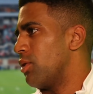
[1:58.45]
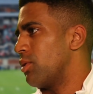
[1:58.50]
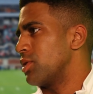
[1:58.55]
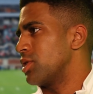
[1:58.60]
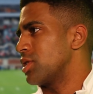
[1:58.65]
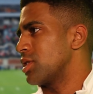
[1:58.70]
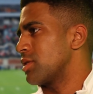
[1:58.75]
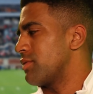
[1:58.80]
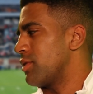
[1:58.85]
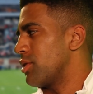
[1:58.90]
We're
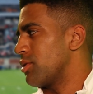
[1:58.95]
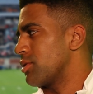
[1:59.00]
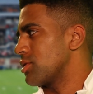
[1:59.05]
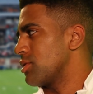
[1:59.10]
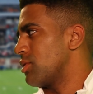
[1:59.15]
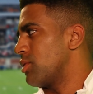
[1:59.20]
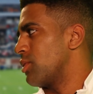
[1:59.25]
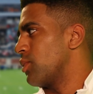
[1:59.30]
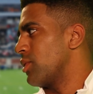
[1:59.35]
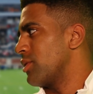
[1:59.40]
just focused
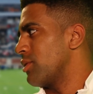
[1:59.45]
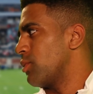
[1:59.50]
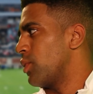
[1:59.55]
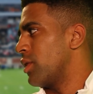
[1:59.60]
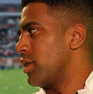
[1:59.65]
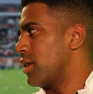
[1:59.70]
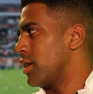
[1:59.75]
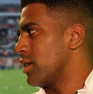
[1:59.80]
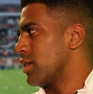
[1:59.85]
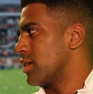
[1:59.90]
on
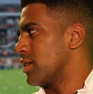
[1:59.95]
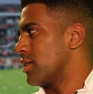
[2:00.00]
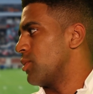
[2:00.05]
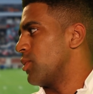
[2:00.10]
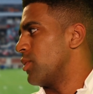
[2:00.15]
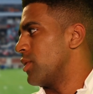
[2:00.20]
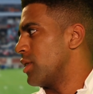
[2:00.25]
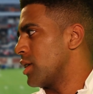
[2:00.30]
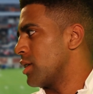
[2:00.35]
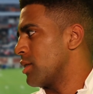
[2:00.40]
winning,
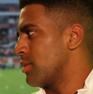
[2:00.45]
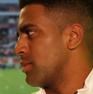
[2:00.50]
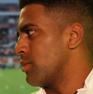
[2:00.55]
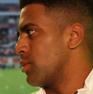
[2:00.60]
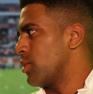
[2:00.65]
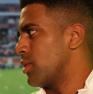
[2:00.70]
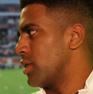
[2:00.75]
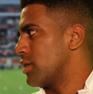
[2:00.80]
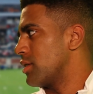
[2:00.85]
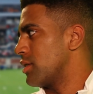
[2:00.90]
winning,
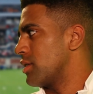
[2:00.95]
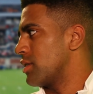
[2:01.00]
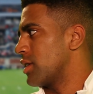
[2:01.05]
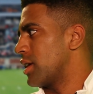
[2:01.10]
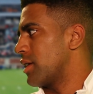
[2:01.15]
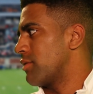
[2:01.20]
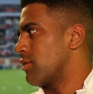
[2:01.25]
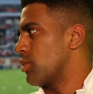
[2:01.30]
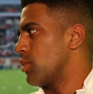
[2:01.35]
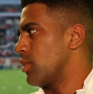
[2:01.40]
winning
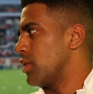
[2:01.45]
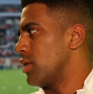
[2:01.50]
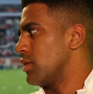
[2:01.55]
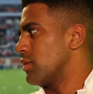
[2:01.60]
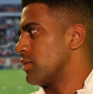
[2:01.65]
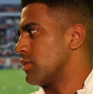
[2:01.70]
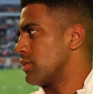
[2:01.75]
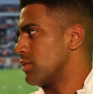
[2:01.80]
every week.